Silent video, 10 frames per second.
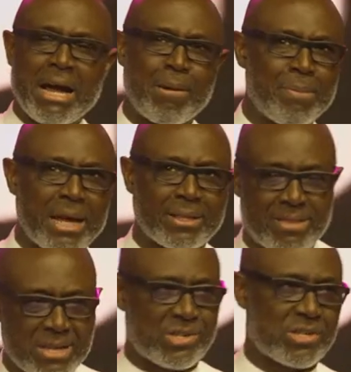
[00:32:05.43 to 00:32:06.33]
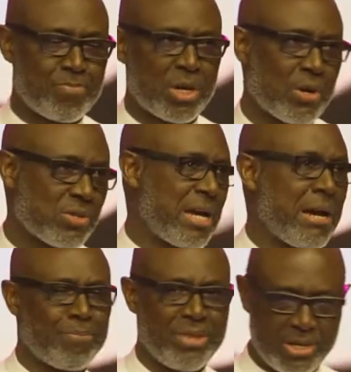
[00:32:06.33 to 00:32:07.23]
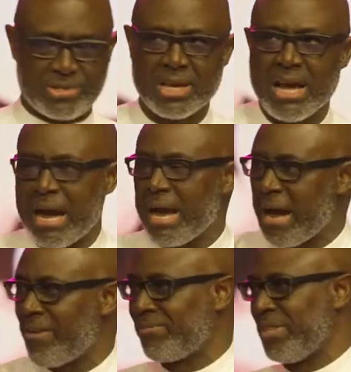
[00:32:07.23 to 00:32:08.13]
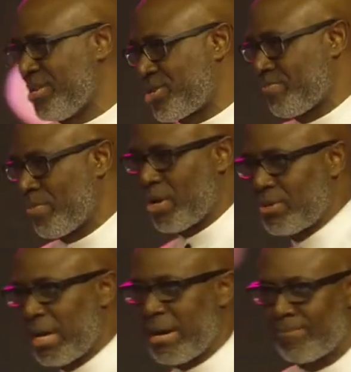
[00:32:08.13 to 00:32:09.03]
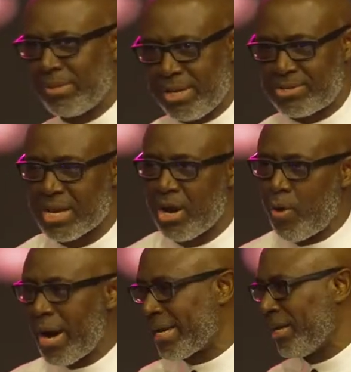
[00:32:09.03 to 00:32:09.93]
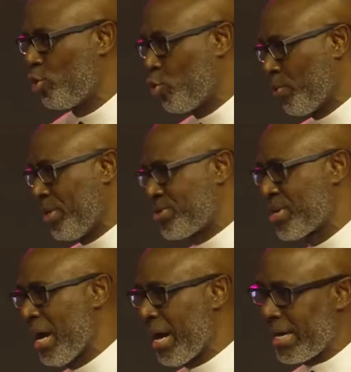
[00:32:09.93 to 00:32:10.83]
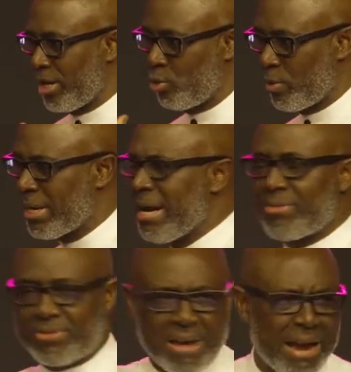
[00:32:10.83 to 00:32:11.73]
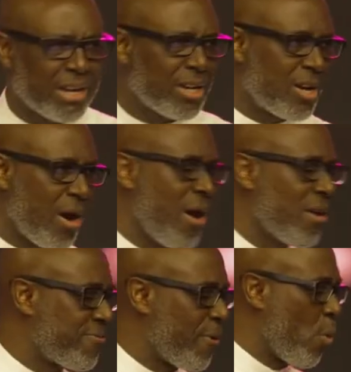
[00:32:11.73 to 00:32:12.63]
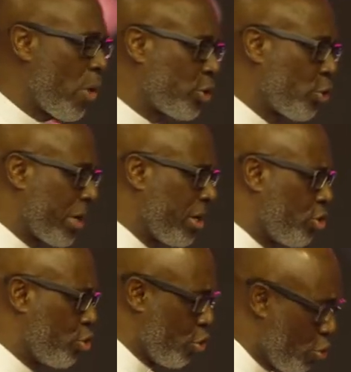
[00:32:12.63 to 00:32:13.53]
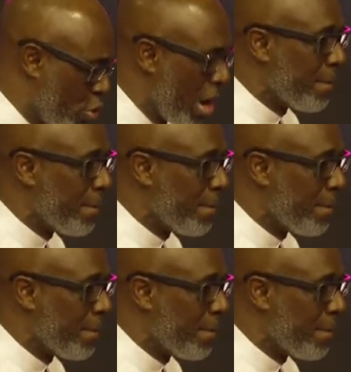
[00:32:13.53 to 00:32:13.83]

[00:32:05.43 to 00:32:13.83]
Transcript: I am like this because I am this. I have this because I am this. Or oh, I can do this, I can do that. Thank God for what you can do.